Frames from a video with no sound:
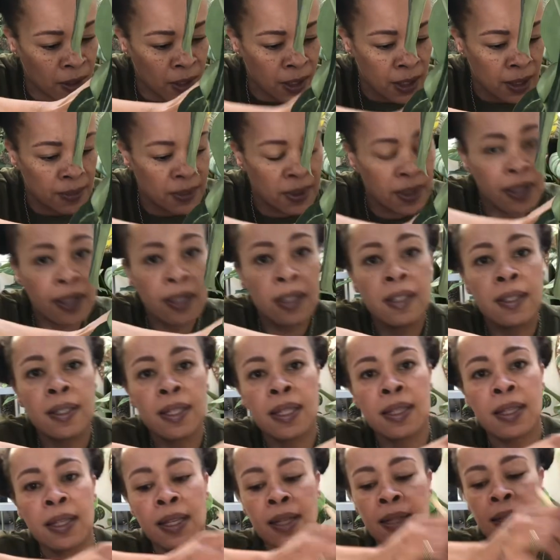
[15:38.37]
I'm just using
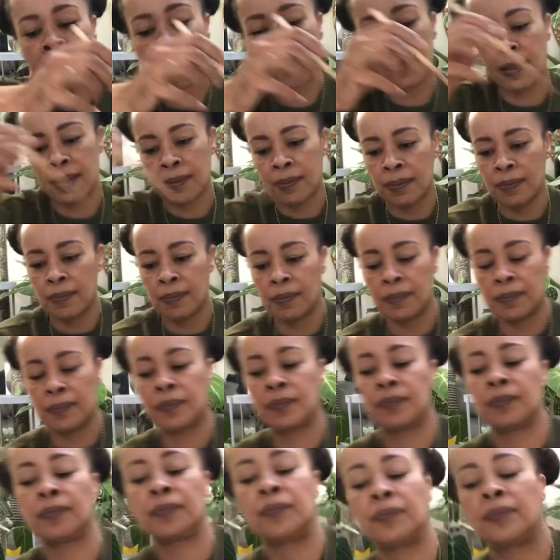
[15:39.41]
this.
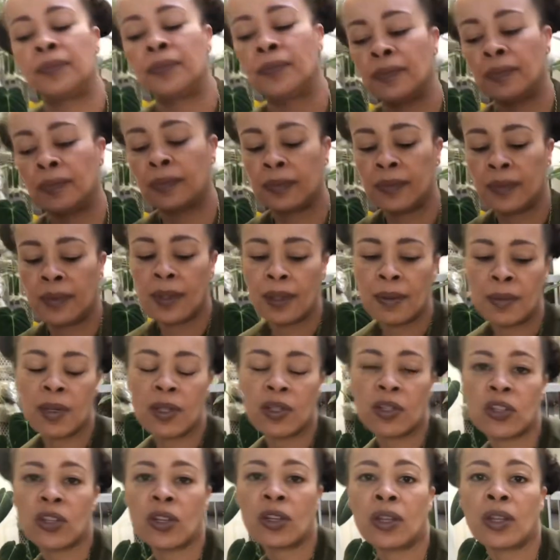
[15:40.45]
Let me
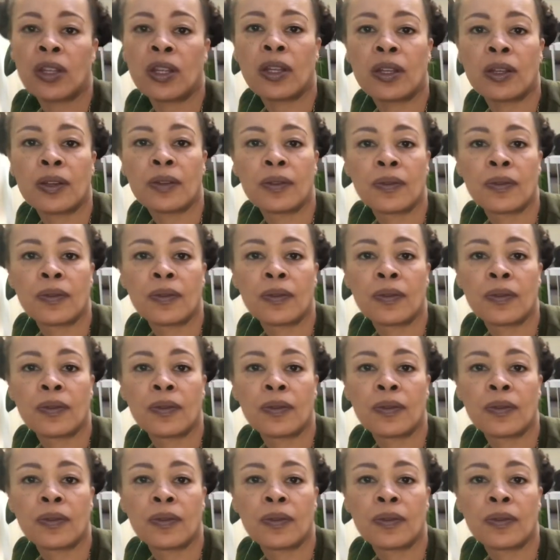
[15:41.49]
show you.